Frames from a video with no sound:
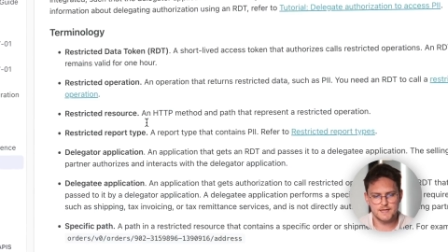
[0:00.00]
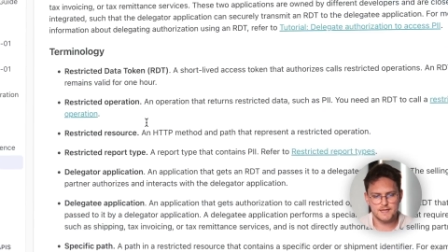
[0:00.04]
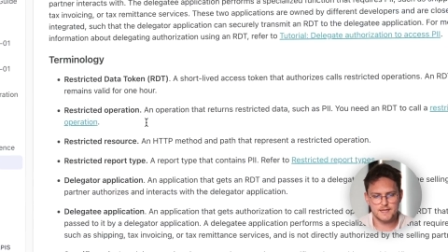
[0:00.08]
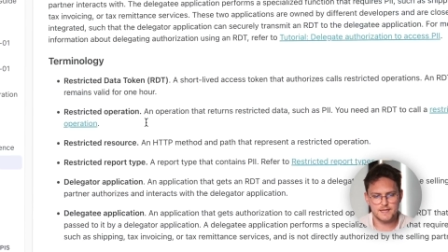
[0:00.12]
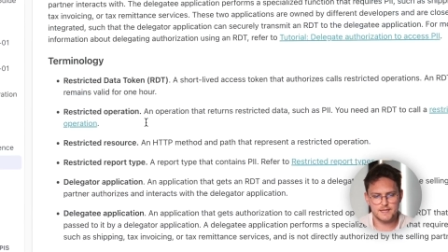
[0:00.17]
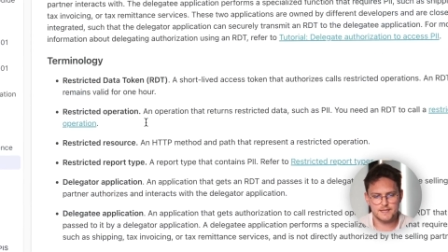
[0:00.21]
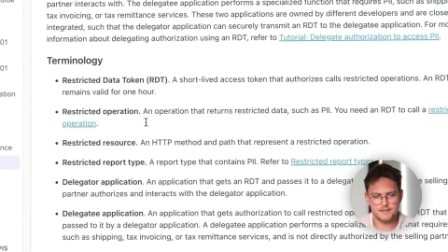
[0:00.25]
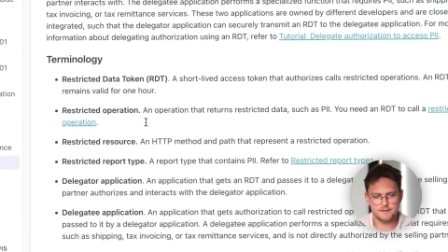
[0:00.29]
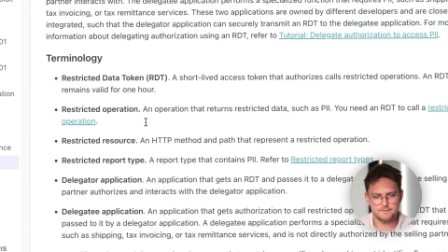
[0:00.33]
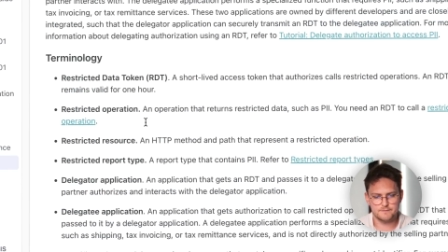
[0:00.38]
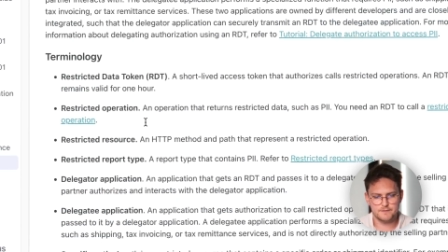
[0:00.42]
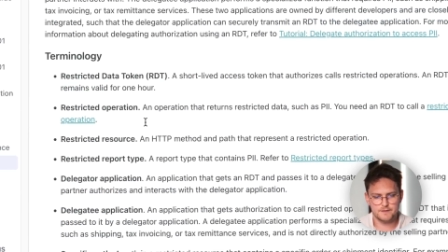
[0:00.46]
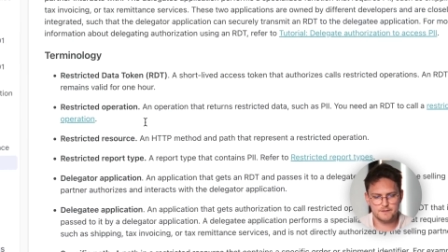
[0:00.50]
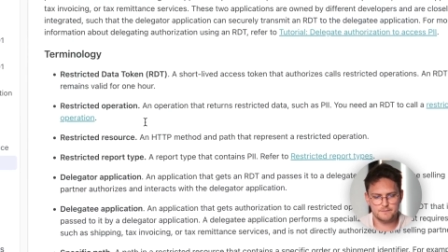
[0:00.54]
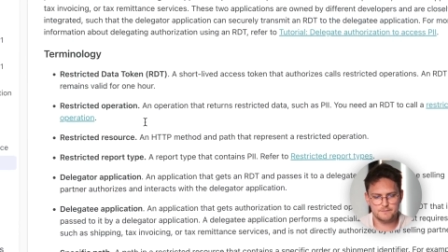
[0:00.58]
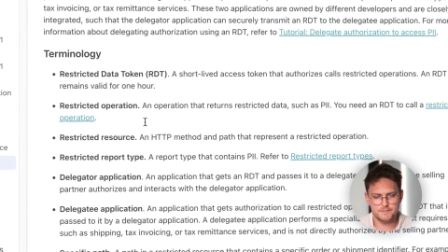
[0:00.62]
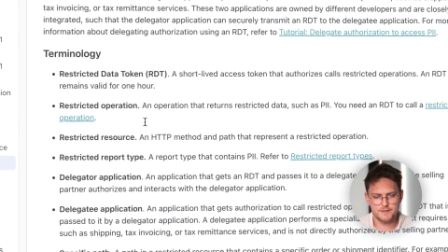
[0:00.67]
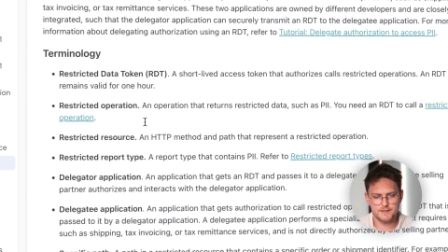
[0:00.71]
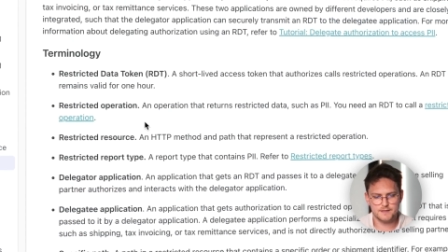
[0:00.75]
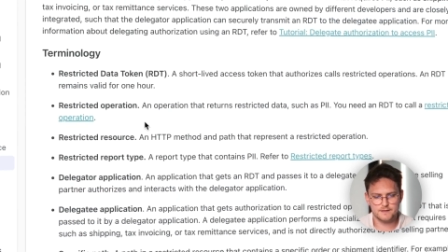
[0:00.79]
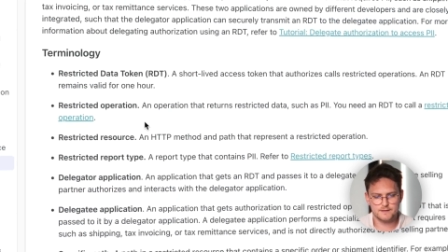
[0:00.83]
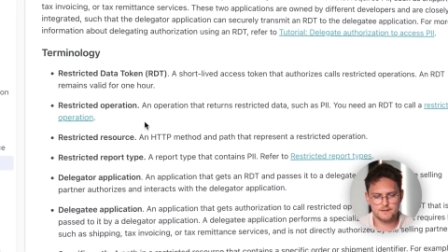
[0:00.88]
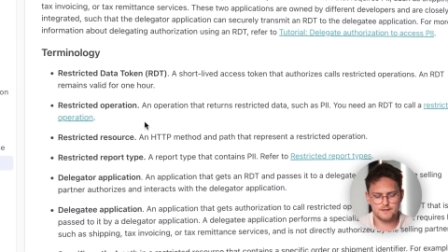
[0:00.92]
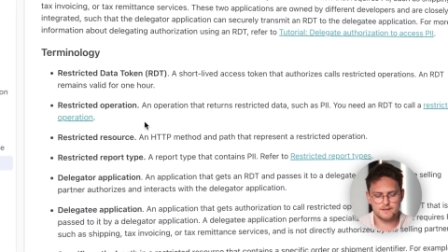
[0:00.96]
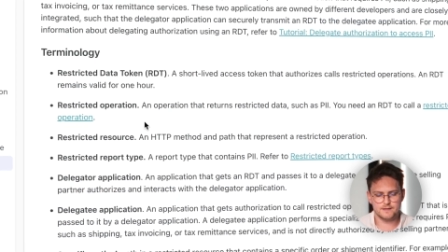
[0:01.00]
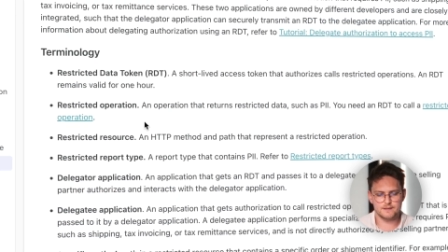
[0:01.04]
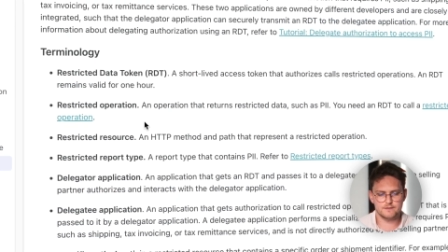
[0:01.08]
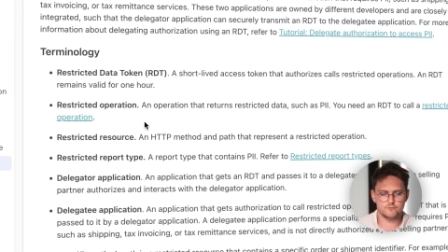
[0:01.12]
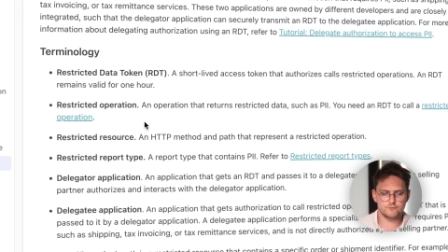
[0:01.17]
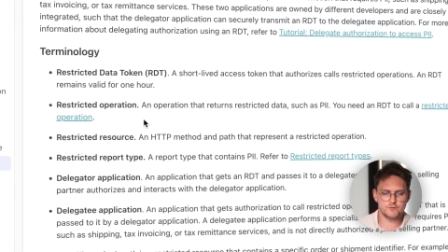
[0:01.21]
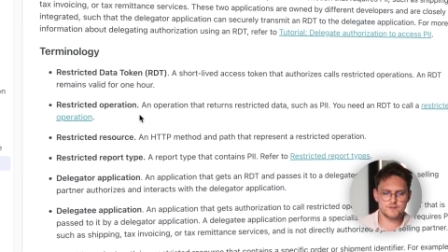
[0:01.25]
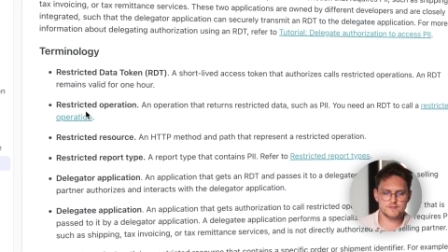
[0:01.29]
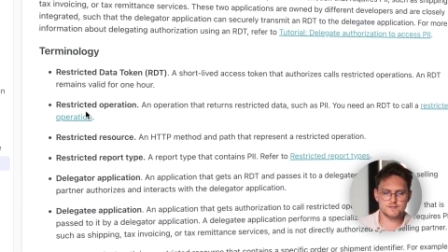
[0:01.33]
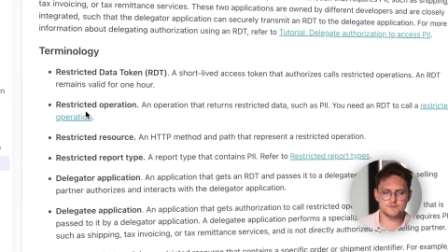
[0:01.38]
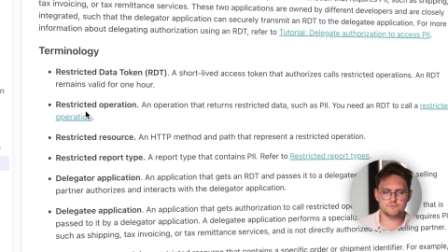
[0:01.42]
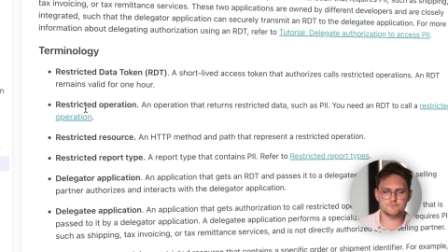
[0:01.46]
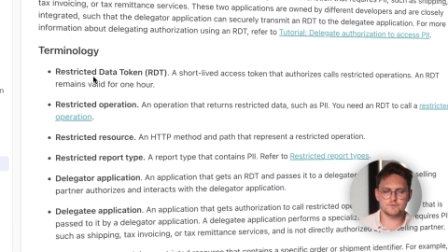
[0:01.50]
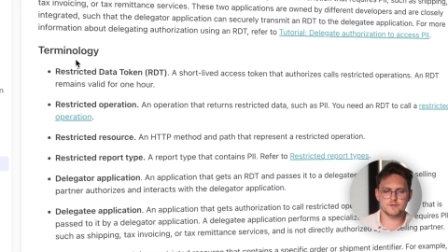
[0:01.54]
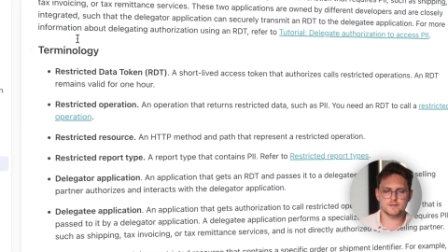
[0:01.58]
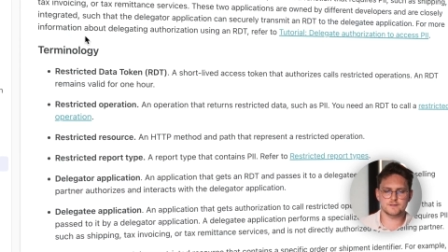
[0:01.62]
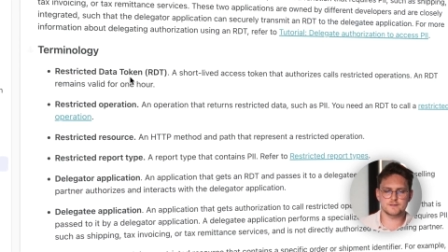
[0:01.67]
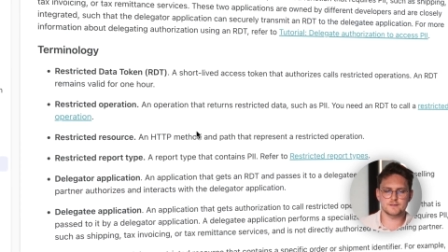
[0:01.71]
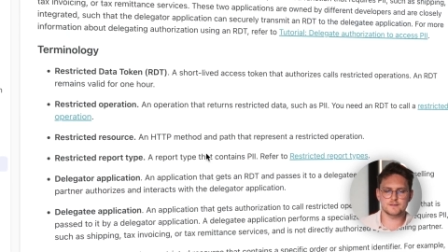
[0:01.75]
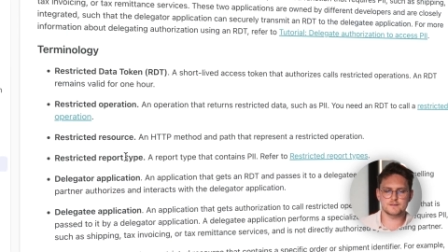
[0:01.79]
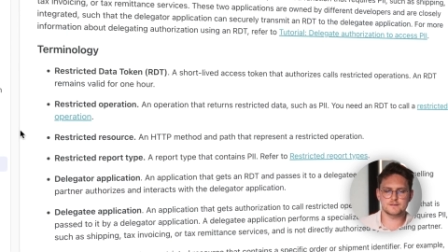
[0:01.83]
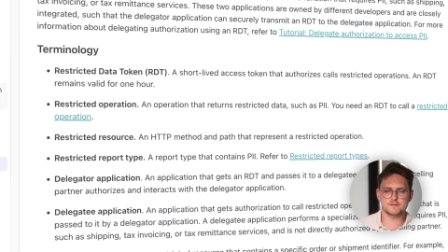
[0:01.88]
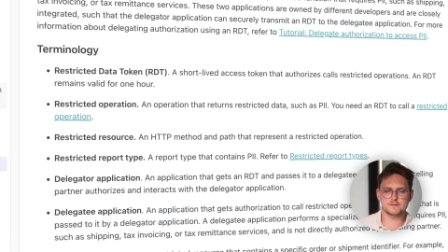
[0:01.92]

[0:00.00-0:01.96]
are uh, being uh, restricted.